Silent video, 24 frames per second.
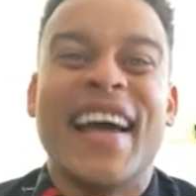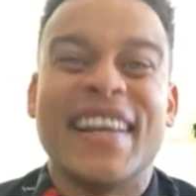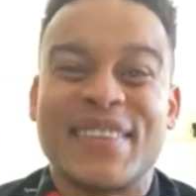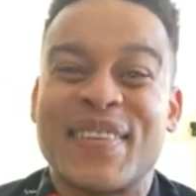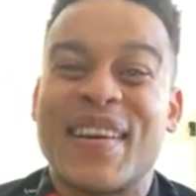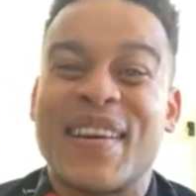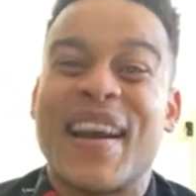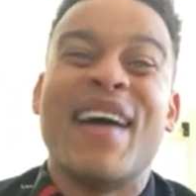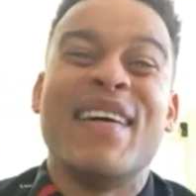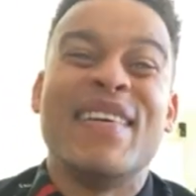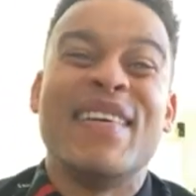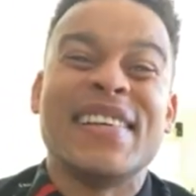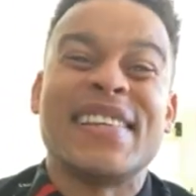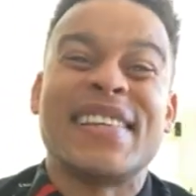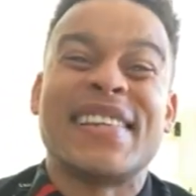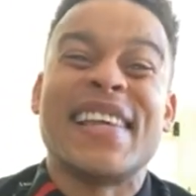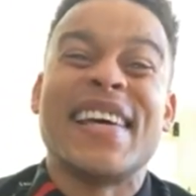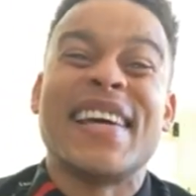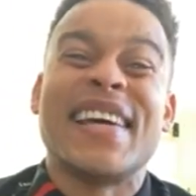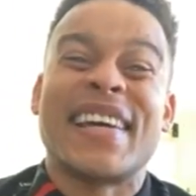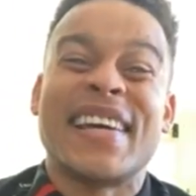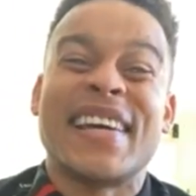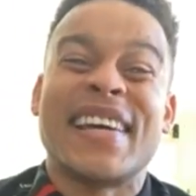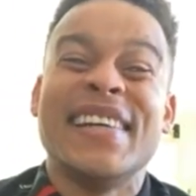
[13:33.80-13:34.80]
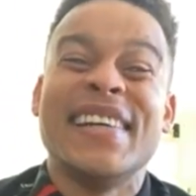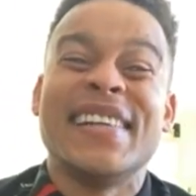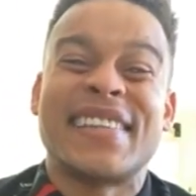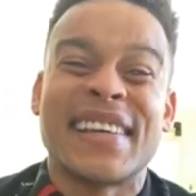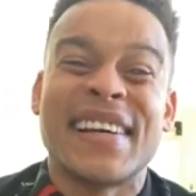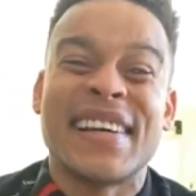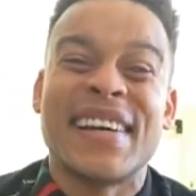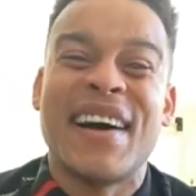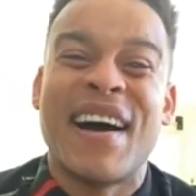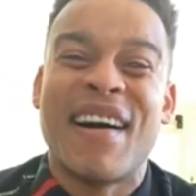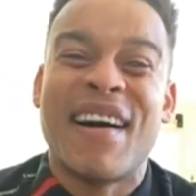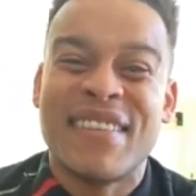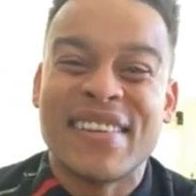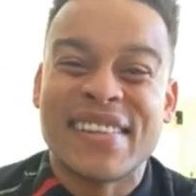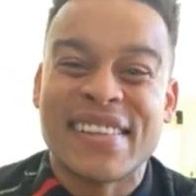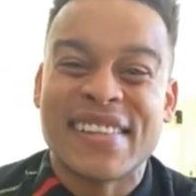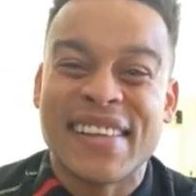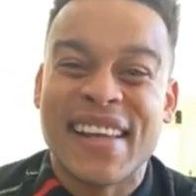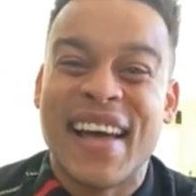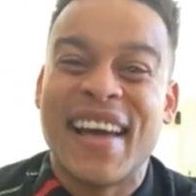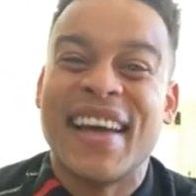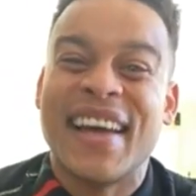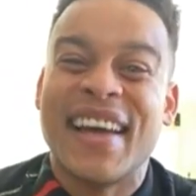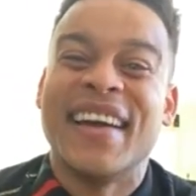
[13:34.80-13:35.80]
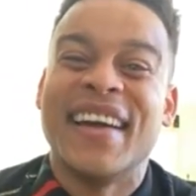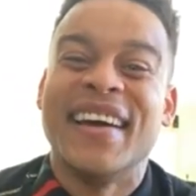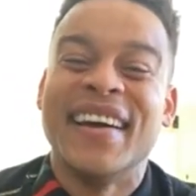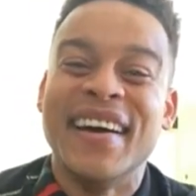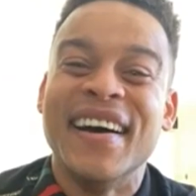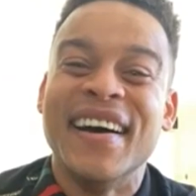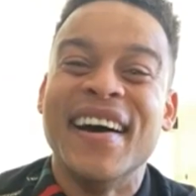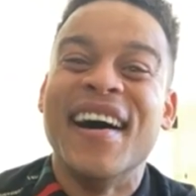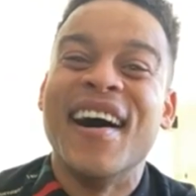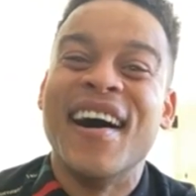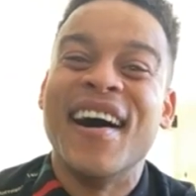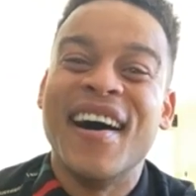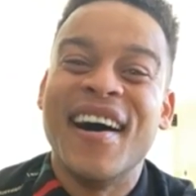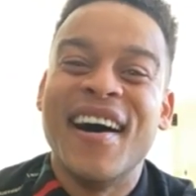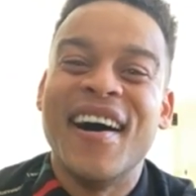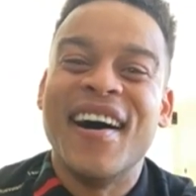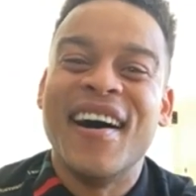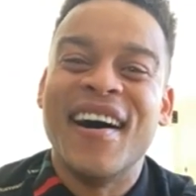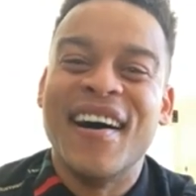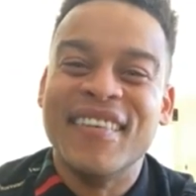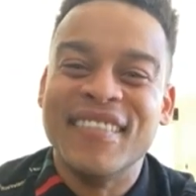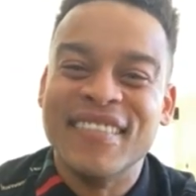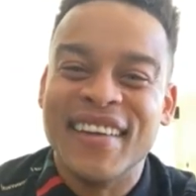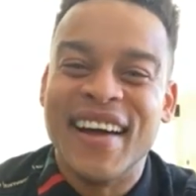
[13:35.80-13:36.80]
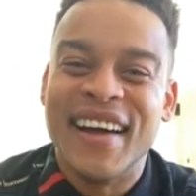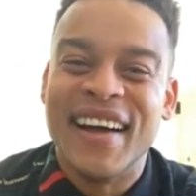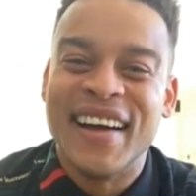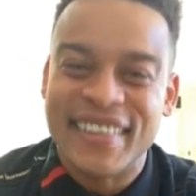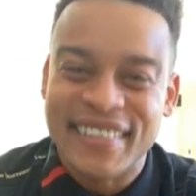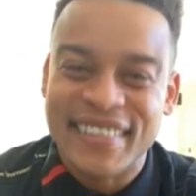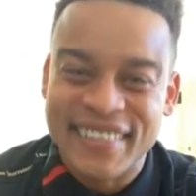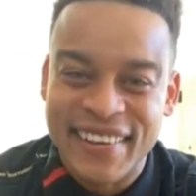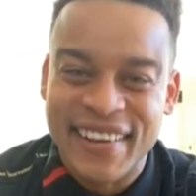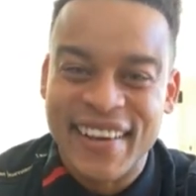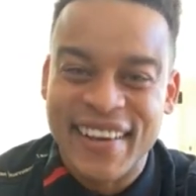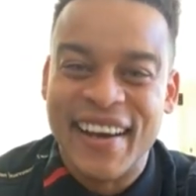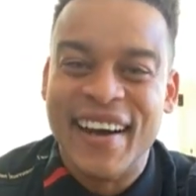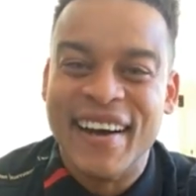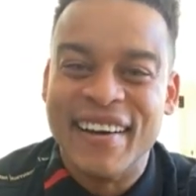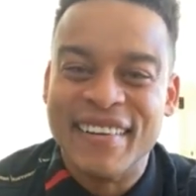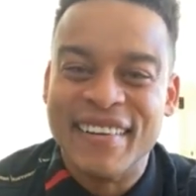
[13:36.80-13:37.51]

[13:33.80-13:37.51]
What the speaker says: what I was yeah. thinking. So I was